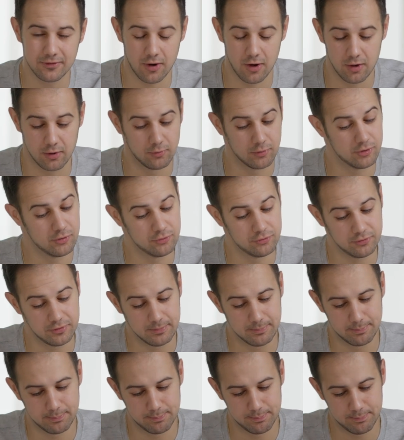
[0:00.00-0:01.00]
are
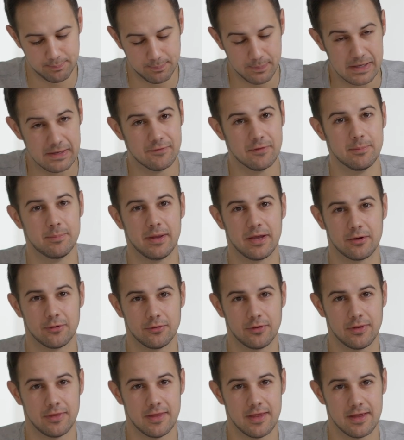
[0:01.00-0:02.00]
usually even bigger
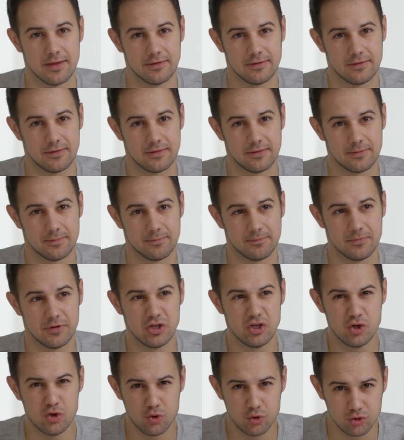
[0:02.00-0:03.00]
than this,
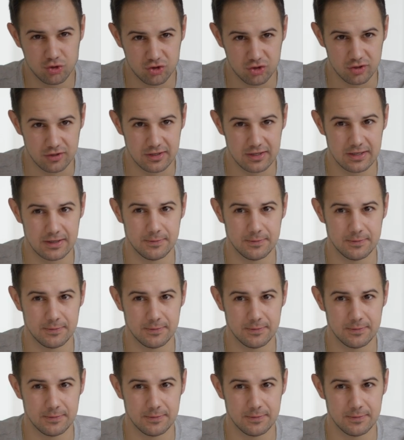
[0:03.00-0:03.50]
usually.